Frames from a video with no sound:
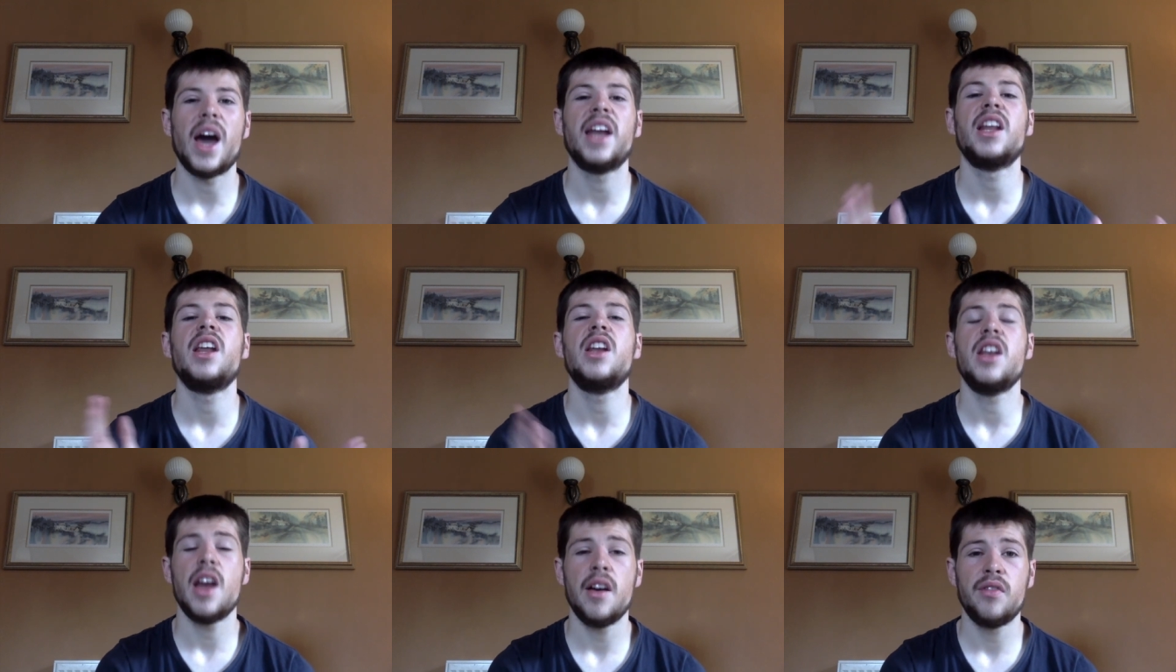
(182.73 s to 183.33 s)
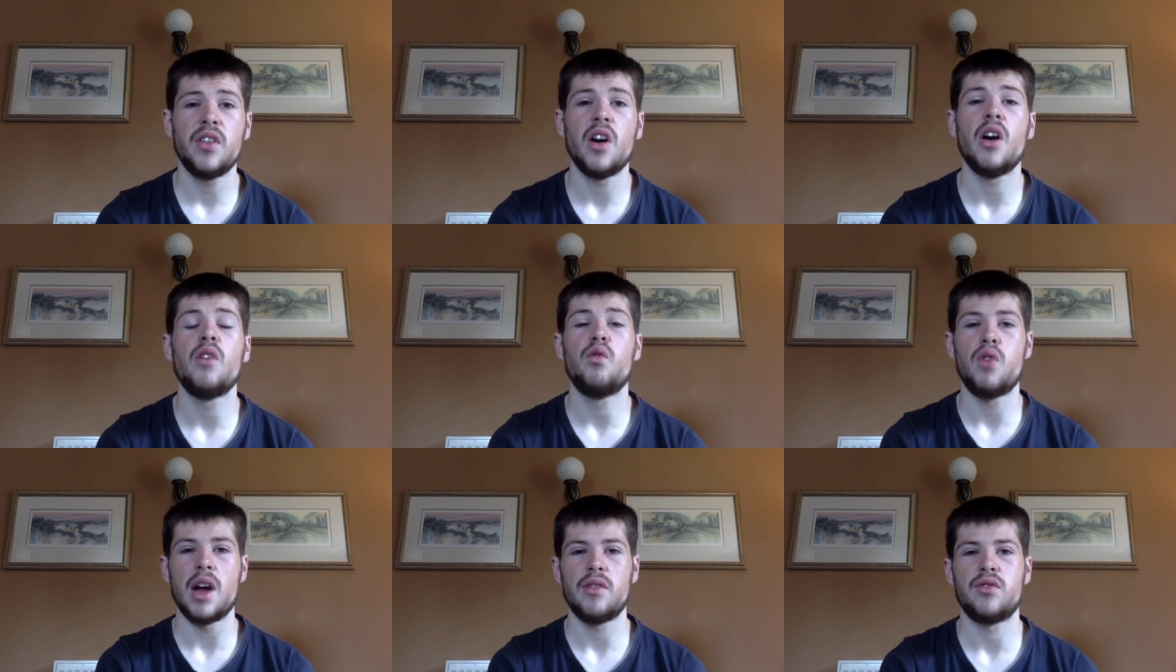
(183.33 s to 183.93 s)
And another
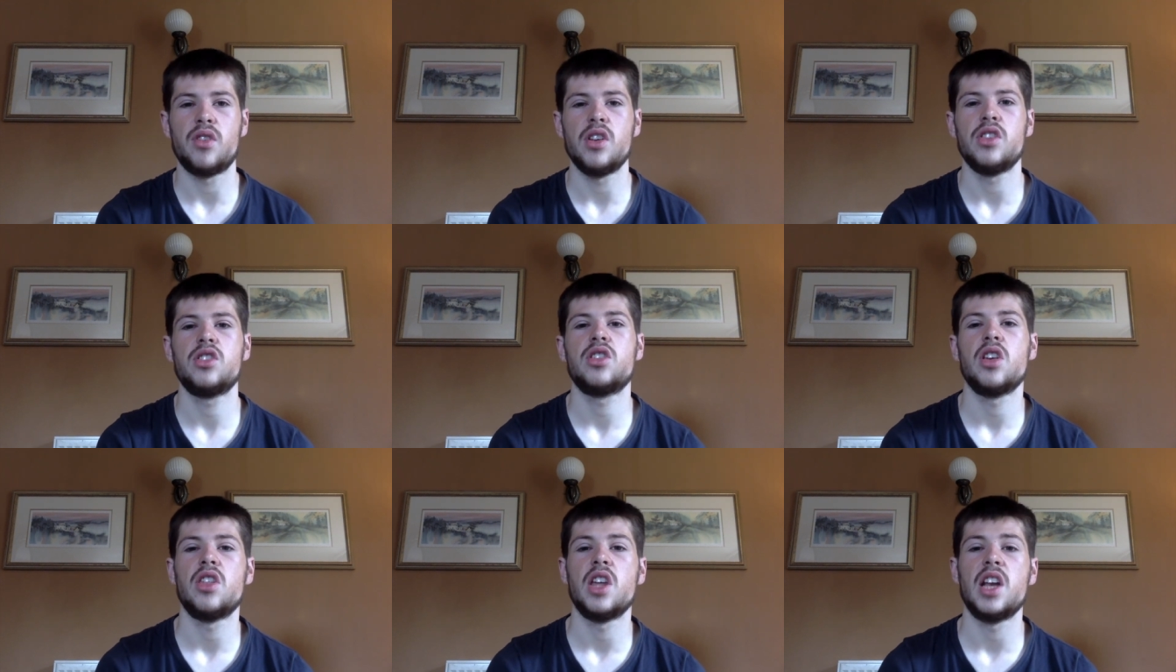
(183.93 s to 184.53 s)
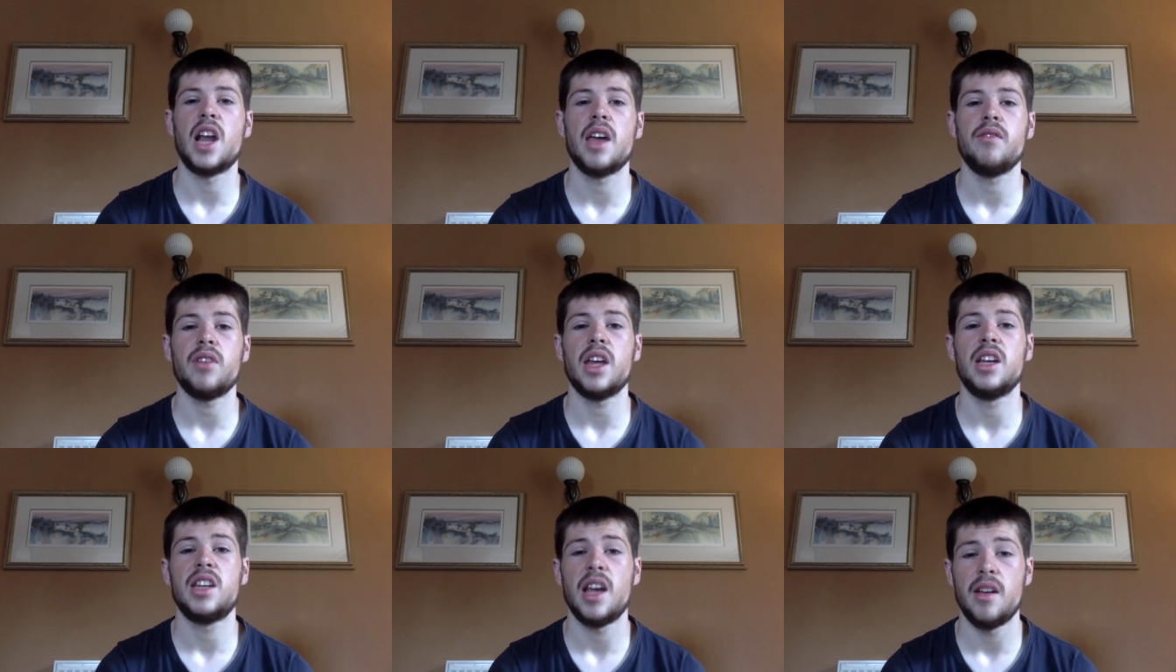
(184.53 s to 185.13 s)
reference to the 9th
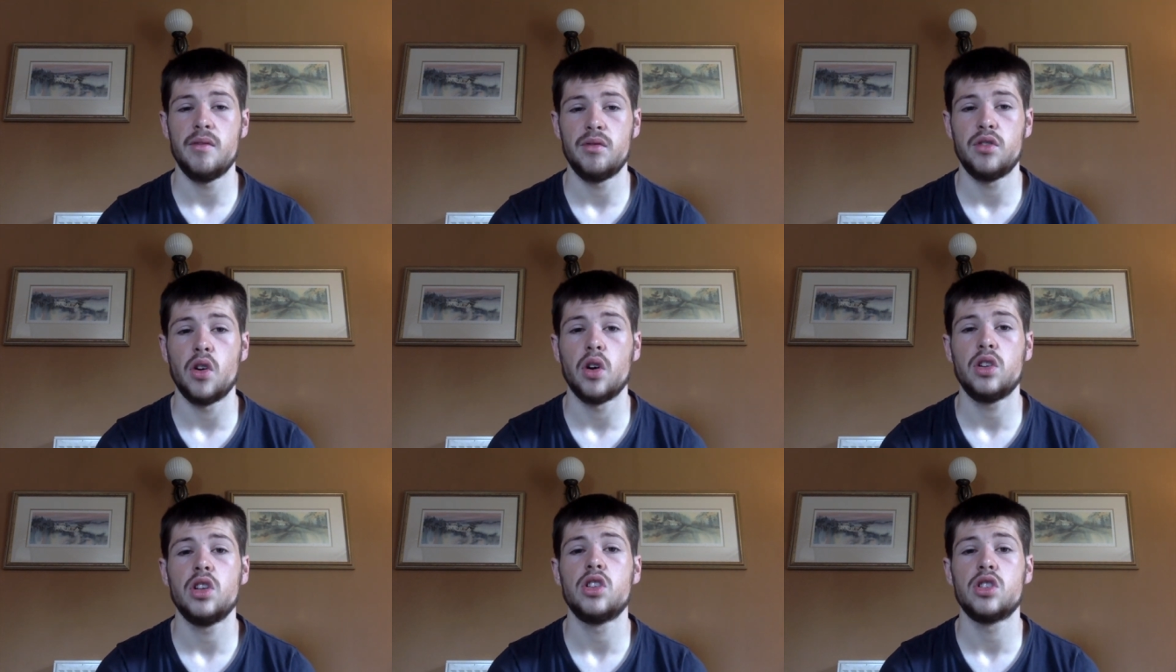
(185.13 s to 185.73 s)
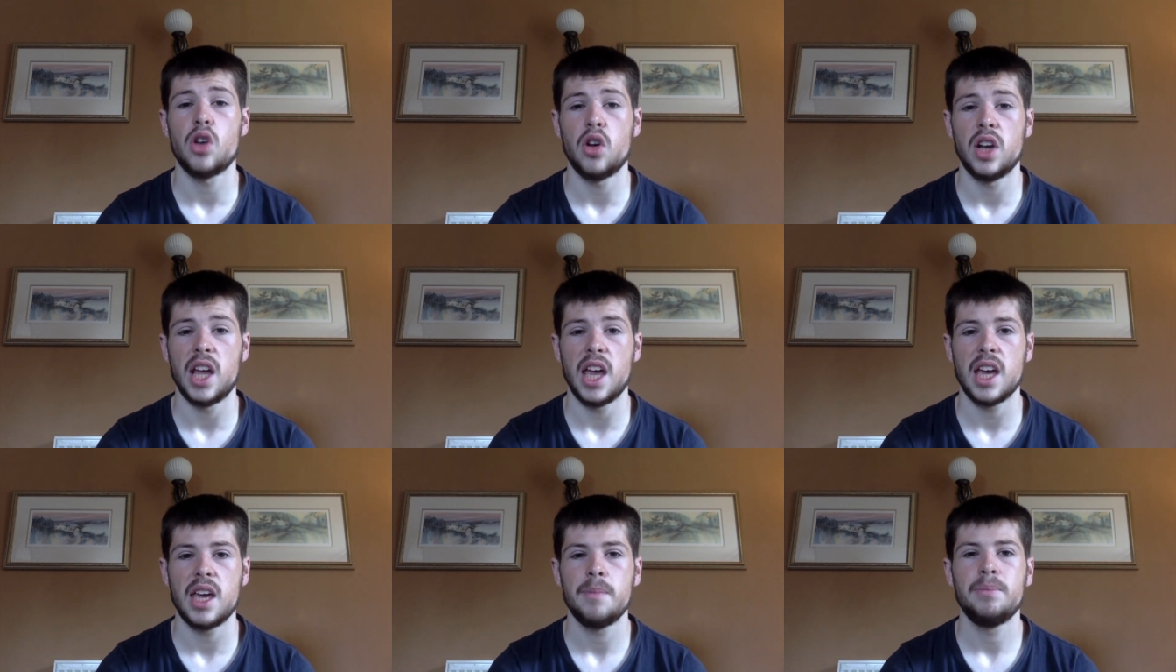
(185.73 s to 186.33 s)
and 10th Doctor
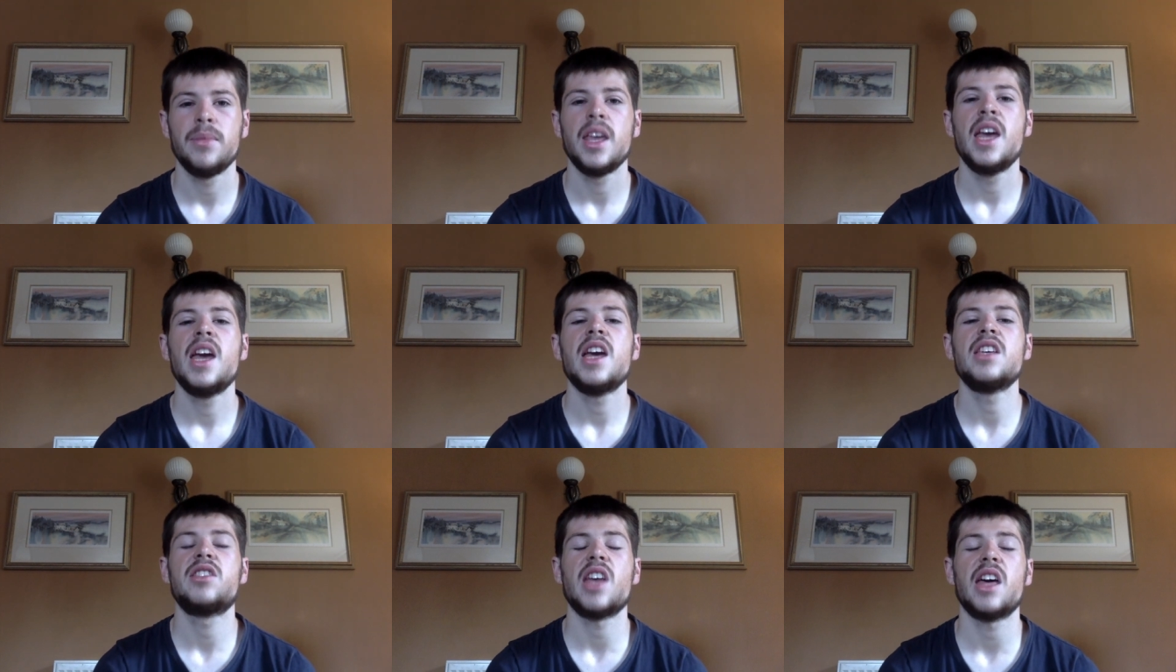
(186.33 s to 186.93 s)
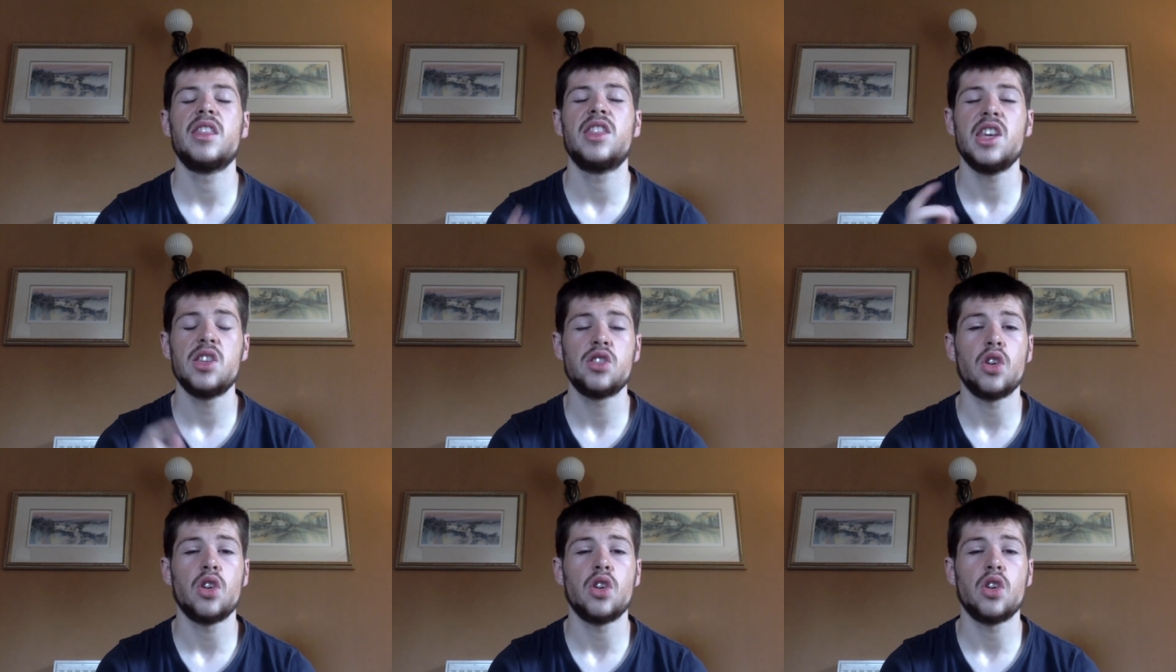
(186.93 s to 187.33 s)
Sonic is that this